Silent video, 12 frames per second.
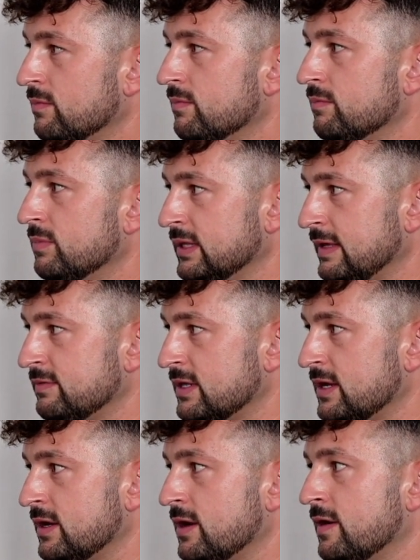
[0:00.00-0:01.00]
believed it
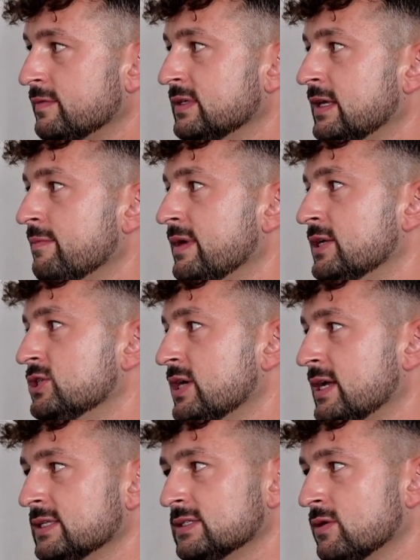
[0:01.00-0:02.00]
in enough to give me a
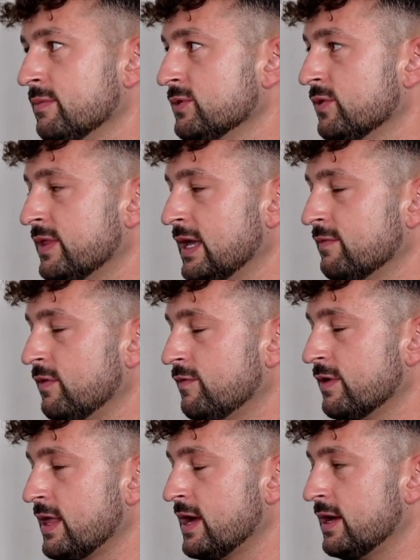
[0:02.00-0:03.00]
chance. So I'm so thankful for that.